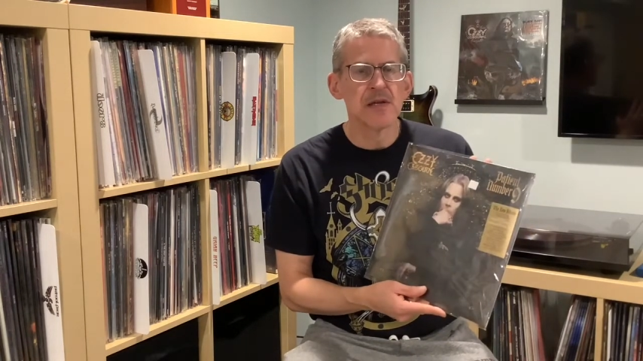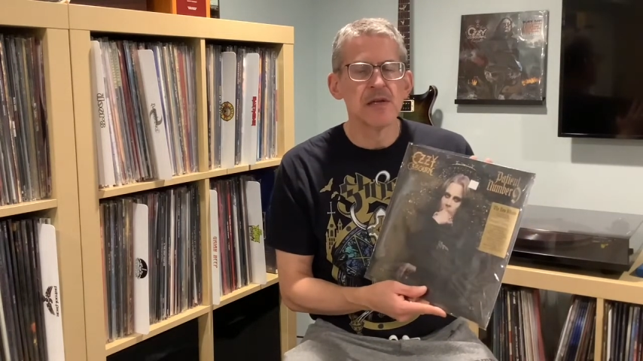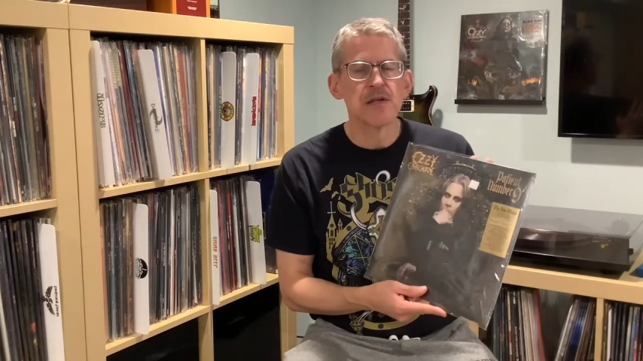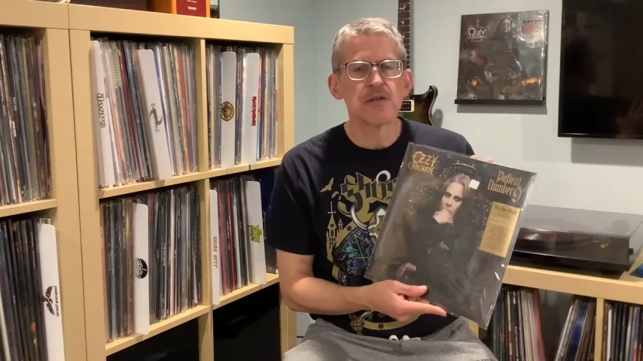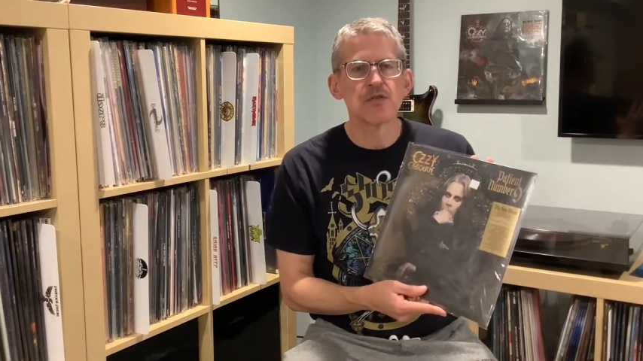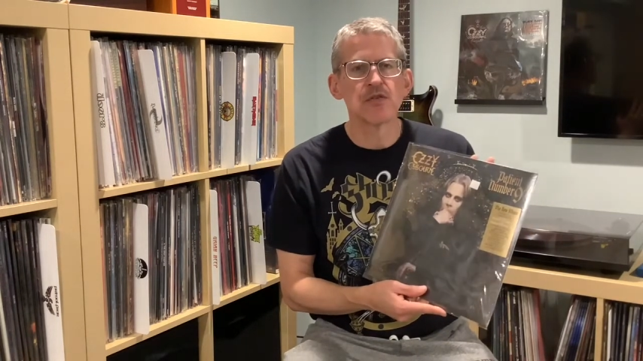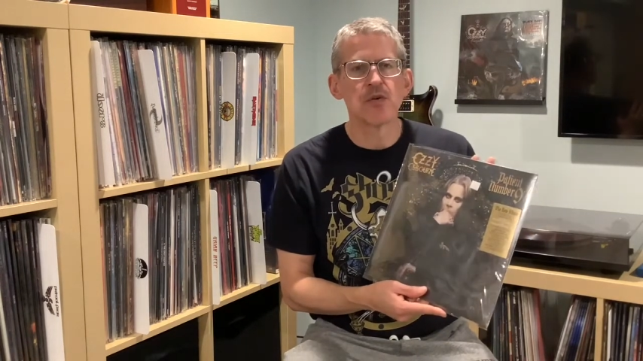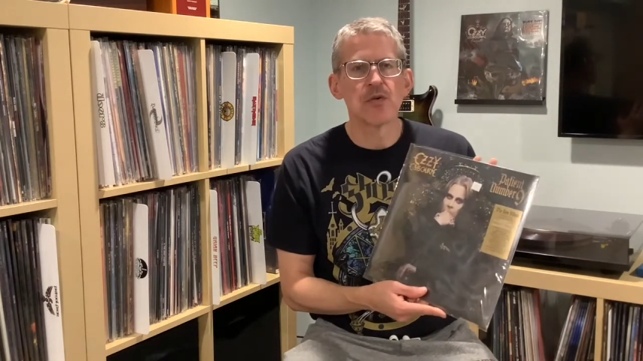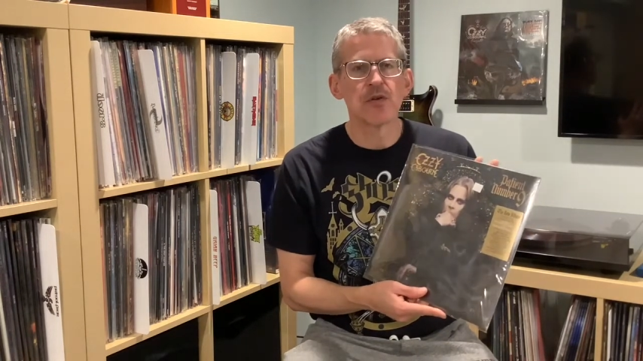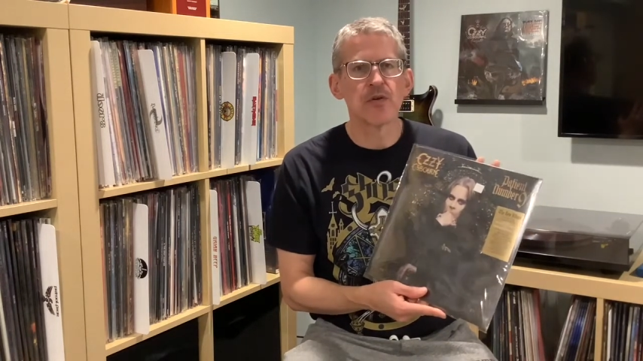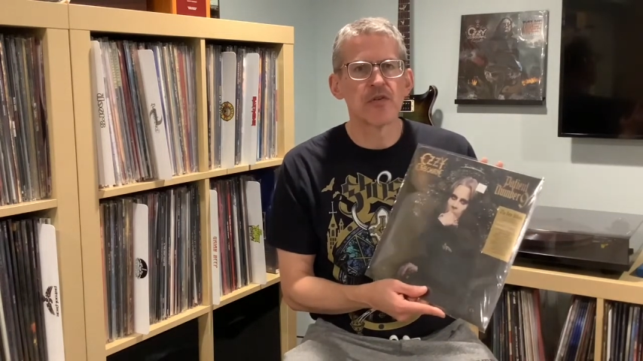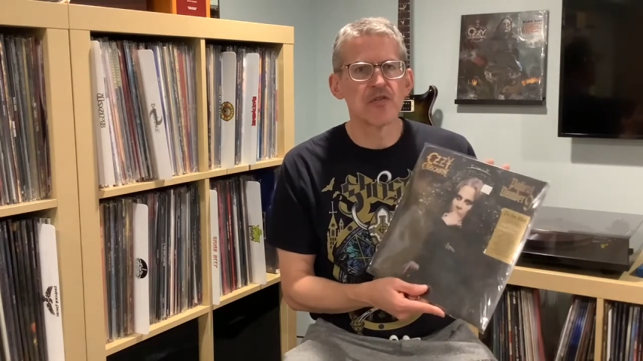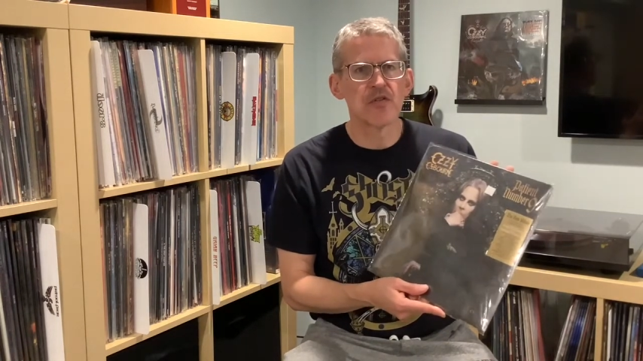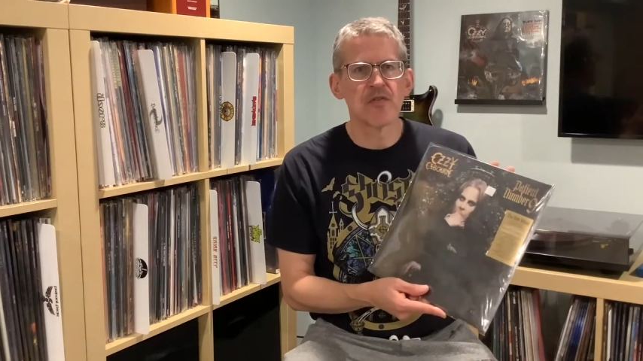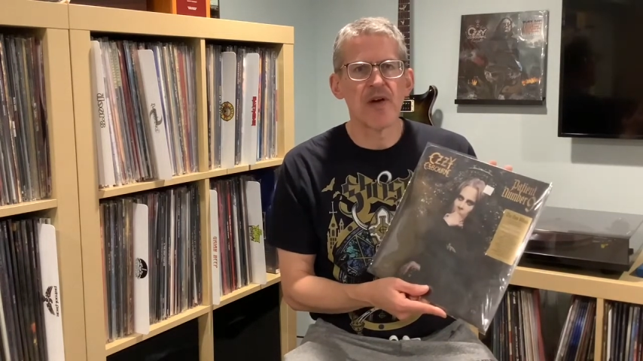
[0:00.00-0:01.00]
So the
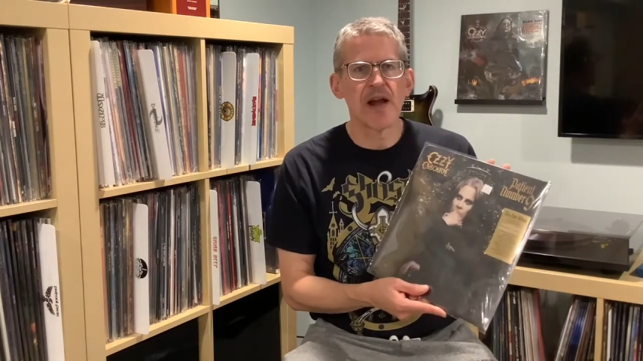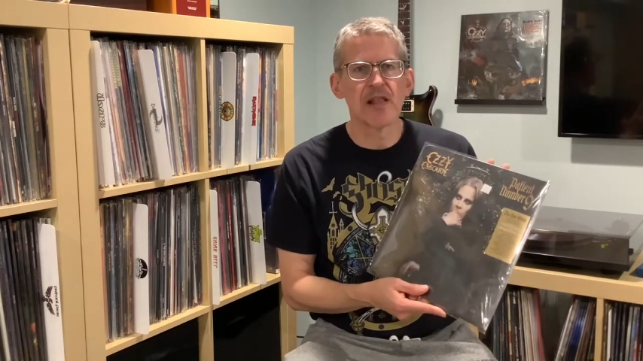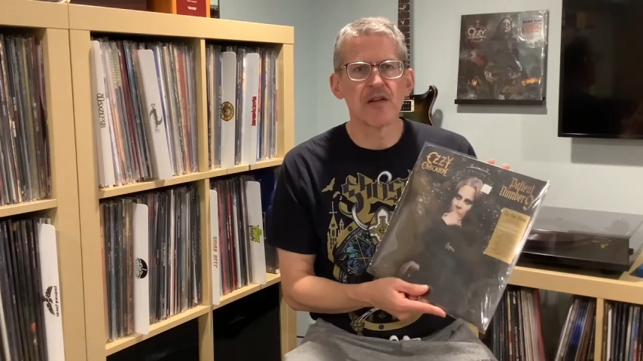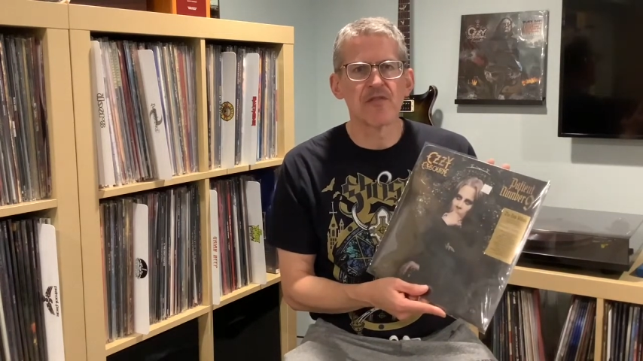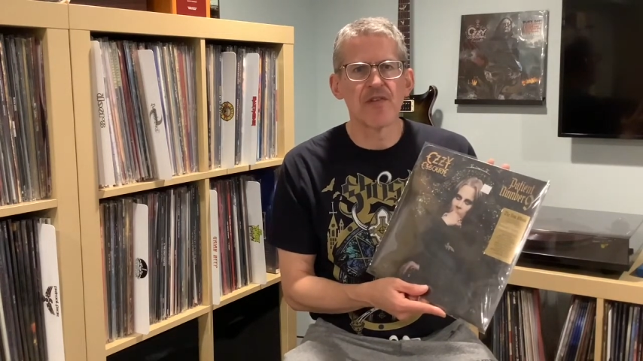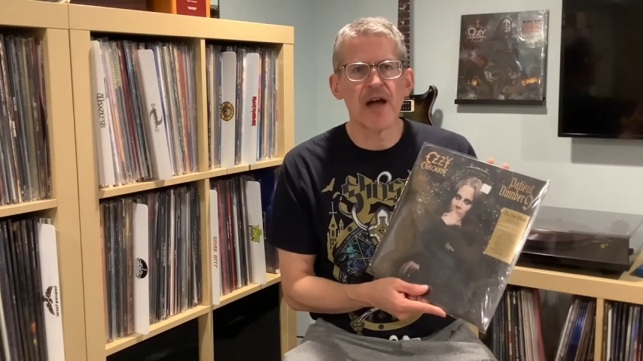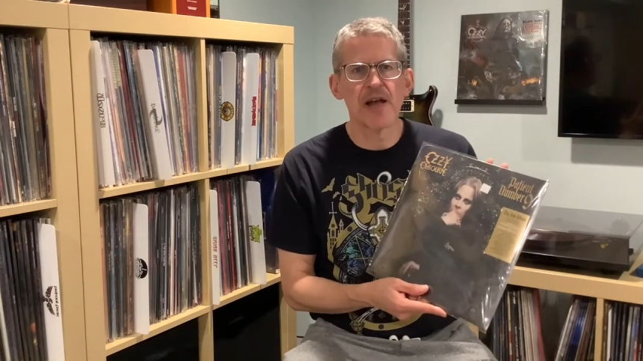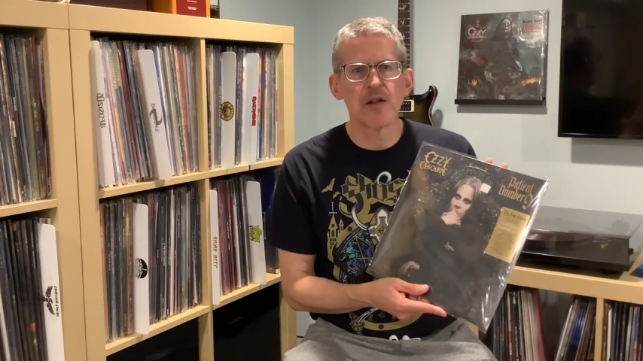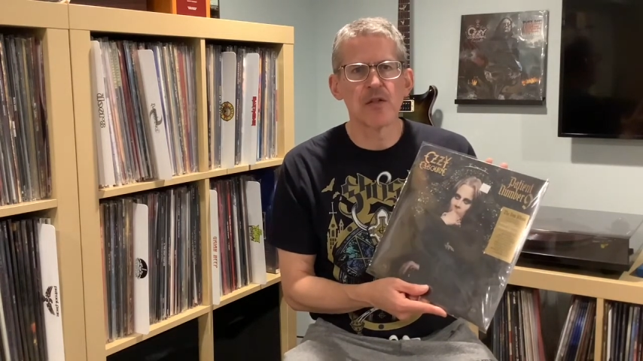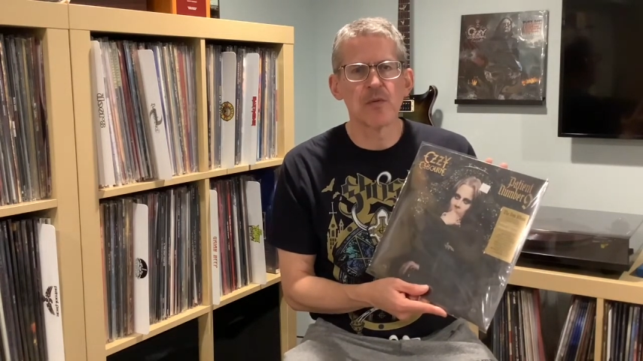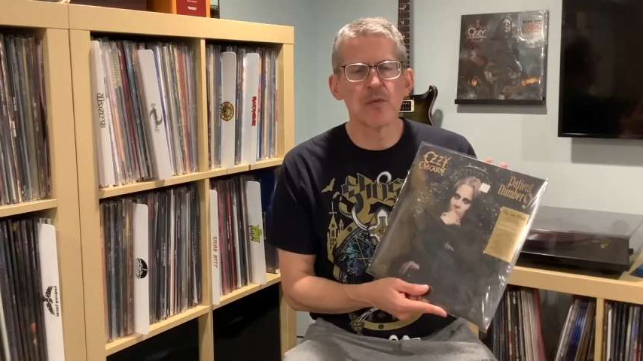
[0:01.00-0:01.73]
Crystal Violet vinyl